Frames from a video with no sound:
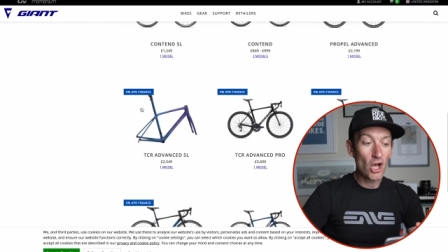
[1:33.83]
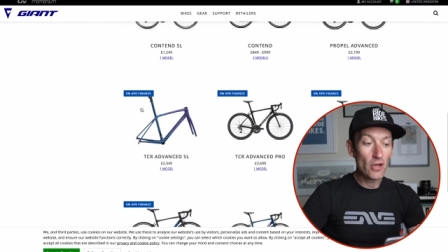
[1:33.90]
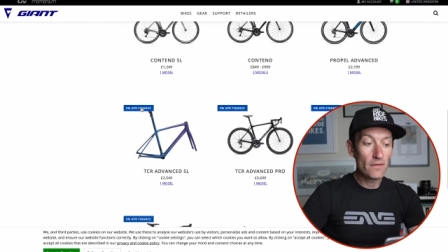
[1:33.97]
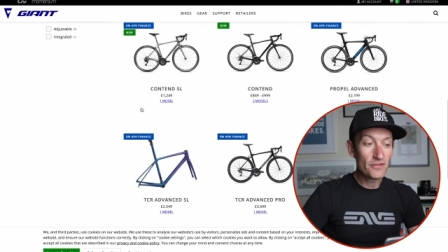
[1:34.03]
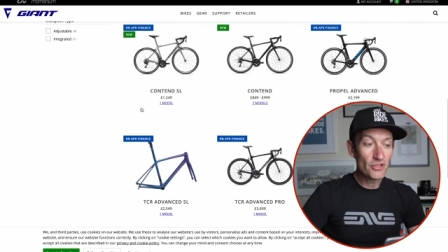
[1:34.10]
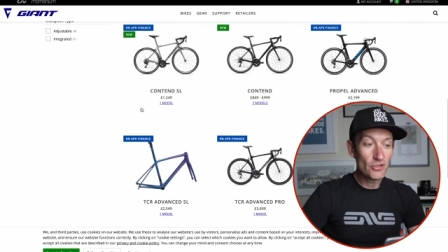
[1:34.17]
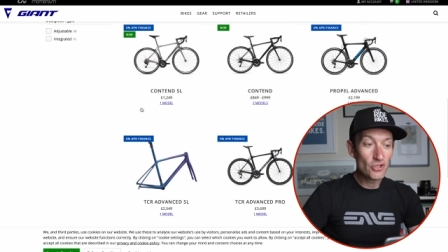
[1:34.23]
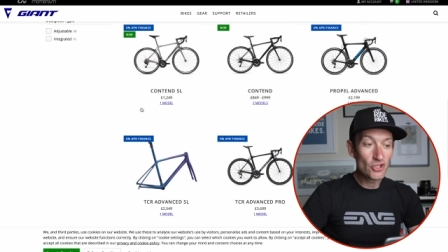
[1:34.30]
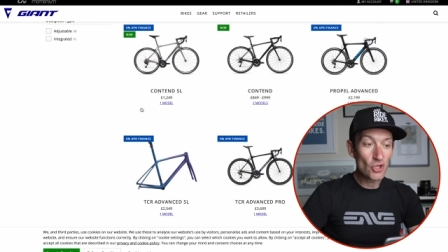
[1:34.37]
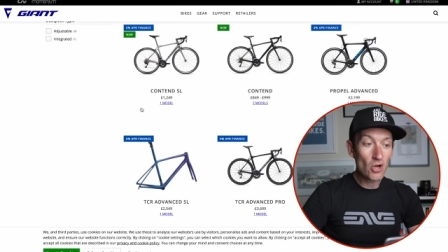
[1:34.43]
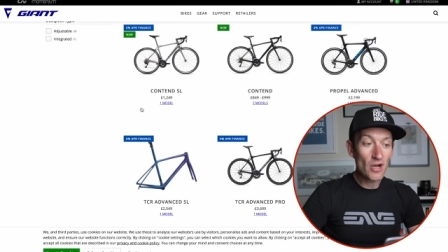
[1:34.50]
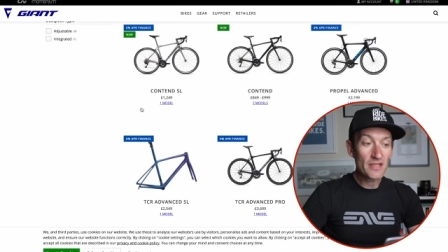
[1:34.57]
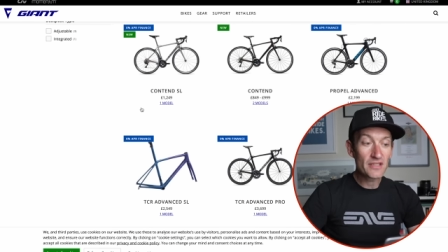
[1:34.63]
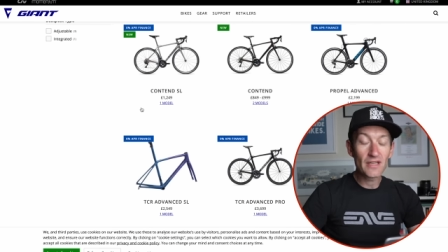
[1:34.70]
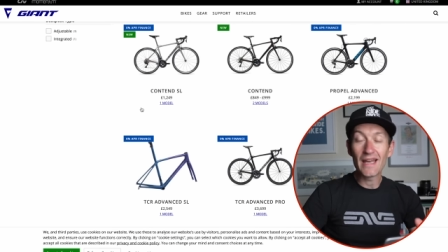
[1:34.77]
Over to
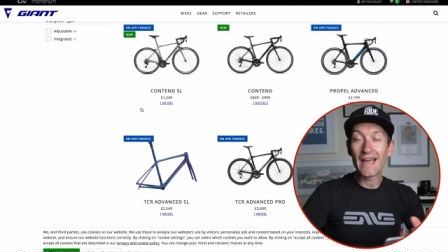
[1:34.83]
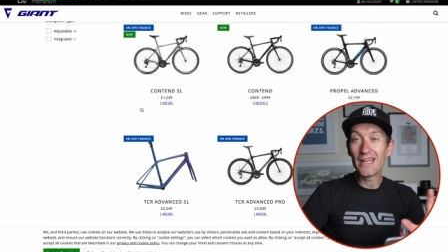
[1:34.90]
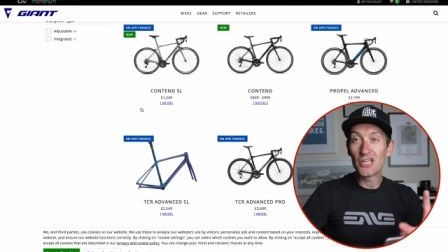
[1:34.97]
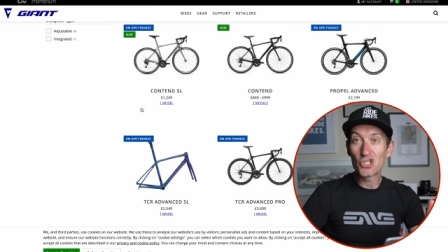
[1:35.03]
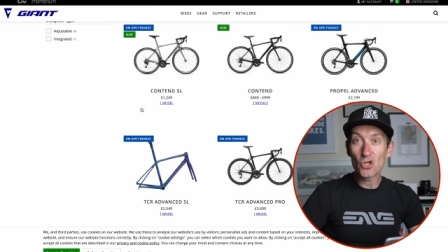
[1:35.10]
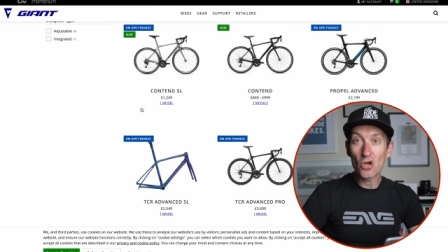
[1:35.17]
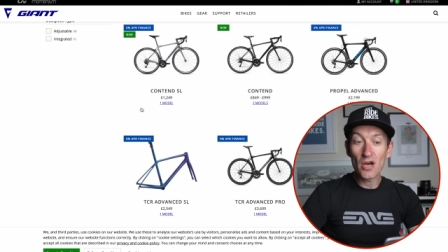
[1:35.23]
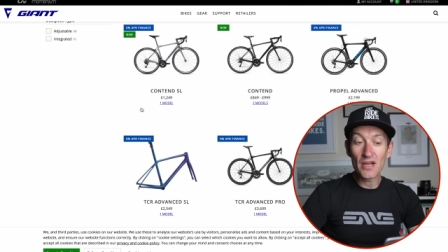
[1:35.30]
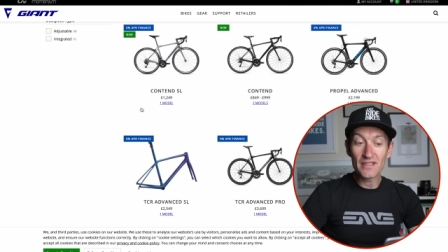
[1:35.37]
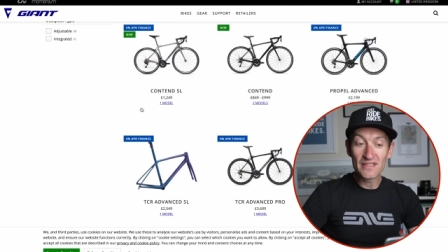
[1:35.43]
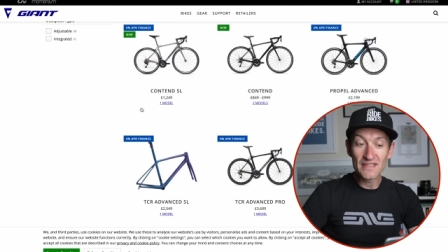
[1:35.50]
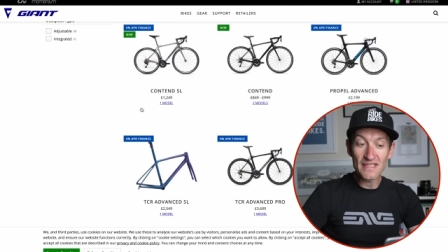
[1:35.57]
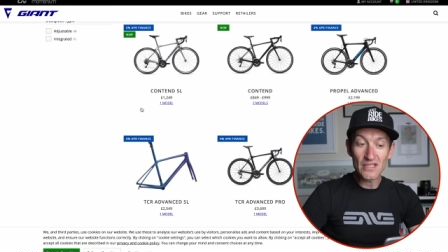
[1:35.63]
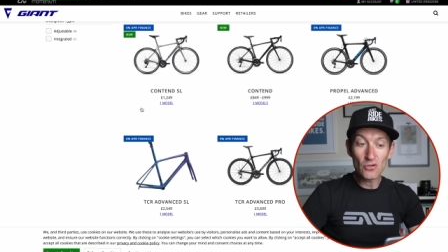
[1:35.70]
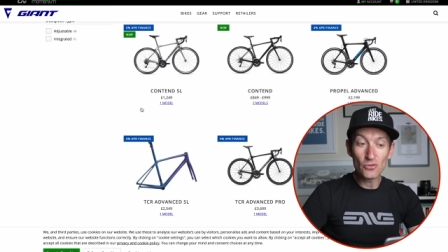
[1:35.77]
Giant, and Giant
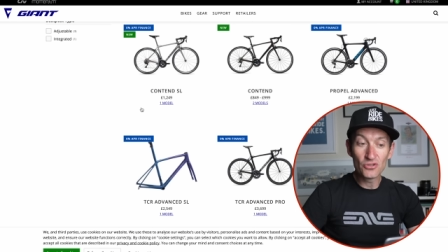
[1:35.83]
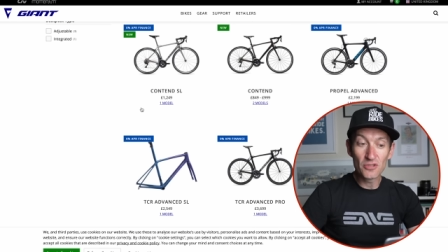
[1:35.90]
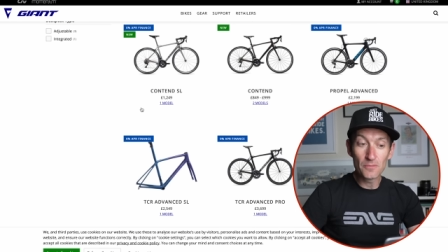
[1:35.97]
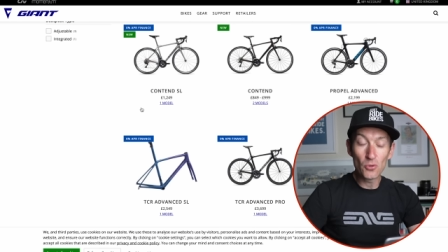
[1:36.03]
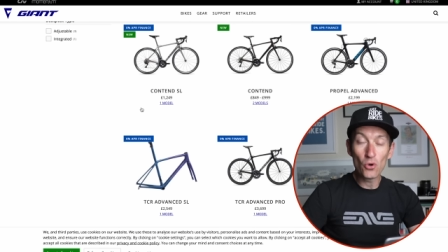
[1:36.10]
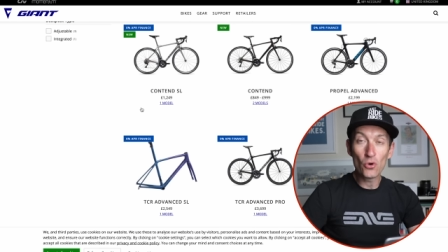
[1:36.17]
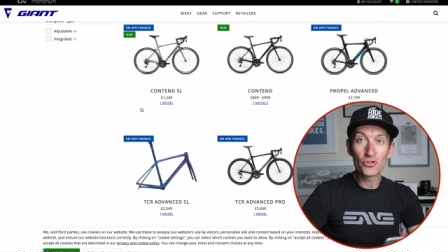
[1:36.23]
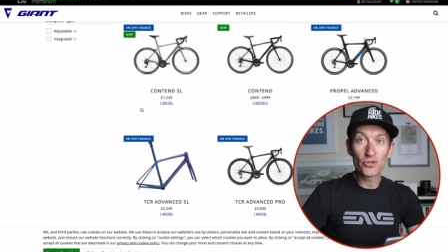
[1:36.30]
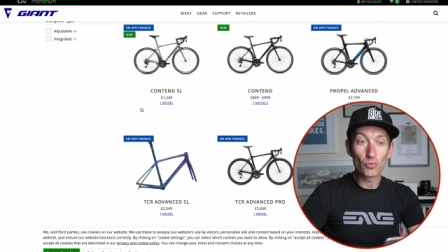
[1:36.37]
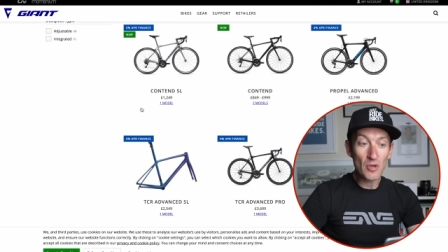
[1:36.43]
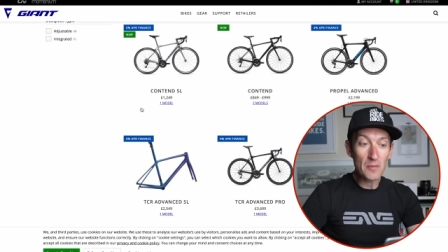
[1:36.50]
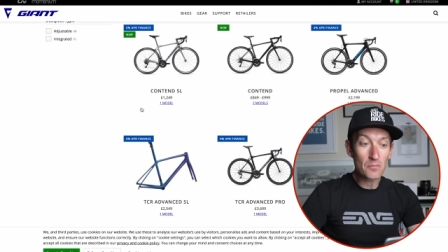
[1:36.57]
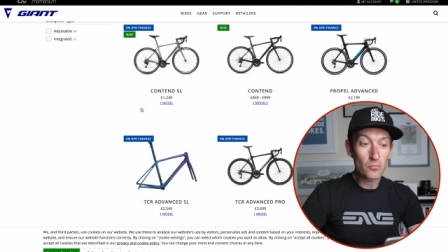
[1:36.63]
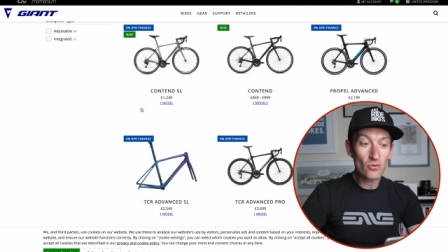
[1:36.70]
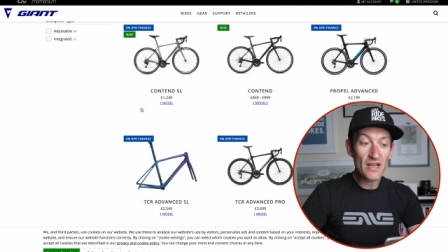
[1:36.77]
still supports
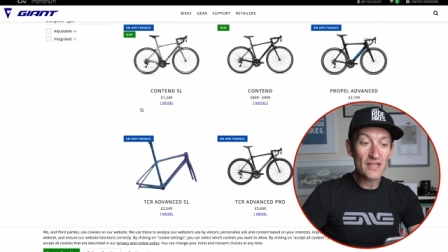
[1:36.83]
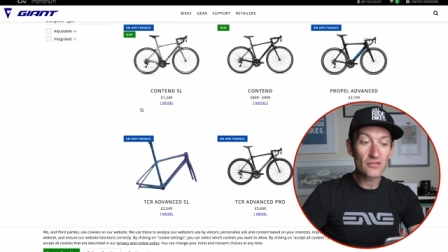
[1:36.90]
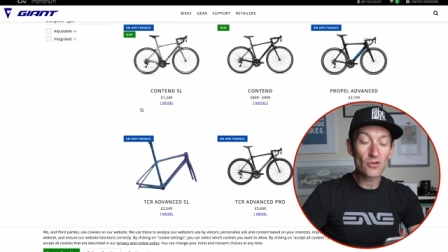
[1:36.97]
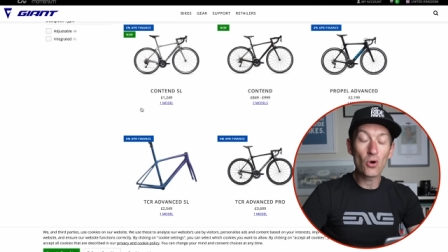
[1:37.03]
rim brakes